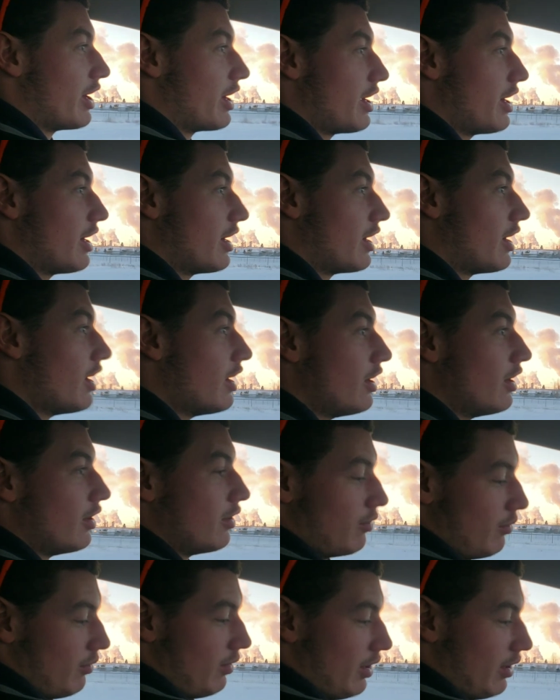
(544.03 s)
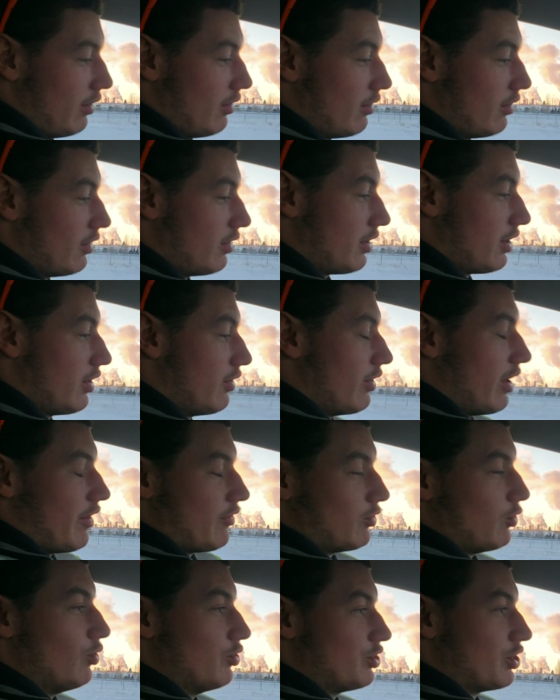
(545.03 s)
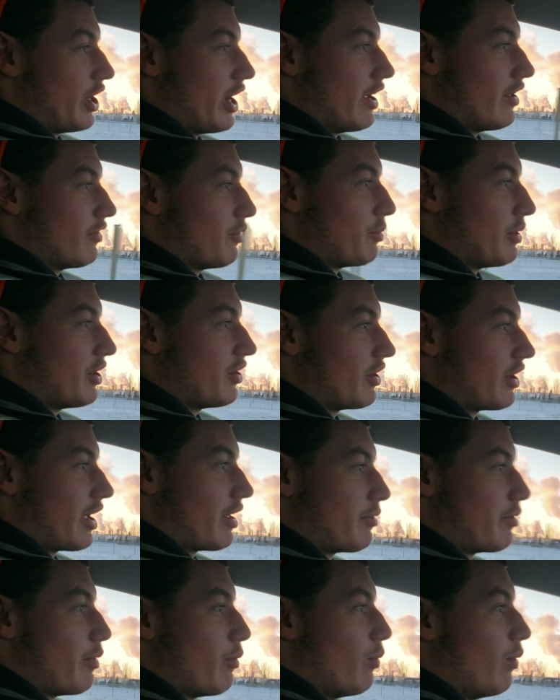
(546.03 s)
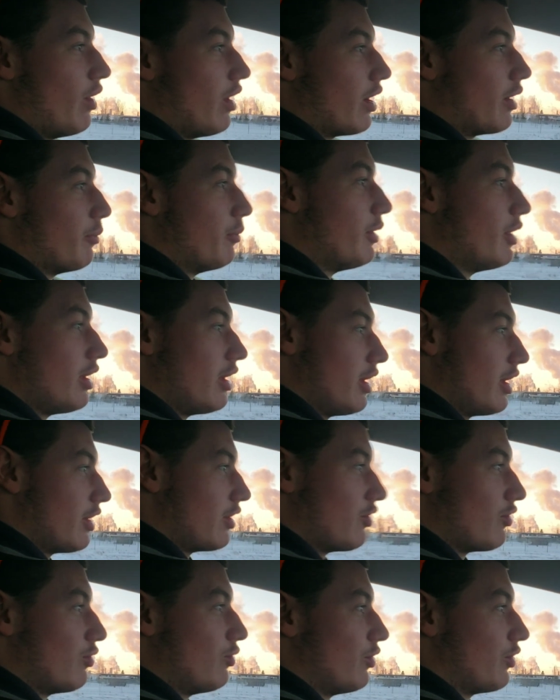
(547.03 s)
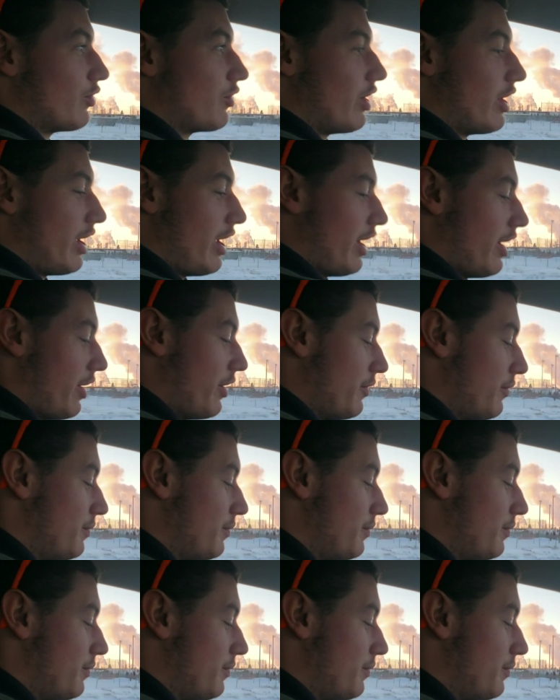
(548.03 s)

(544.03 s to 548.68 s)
here, well, you don't have to hold your hands up here to get them warm. You can just hold it right here.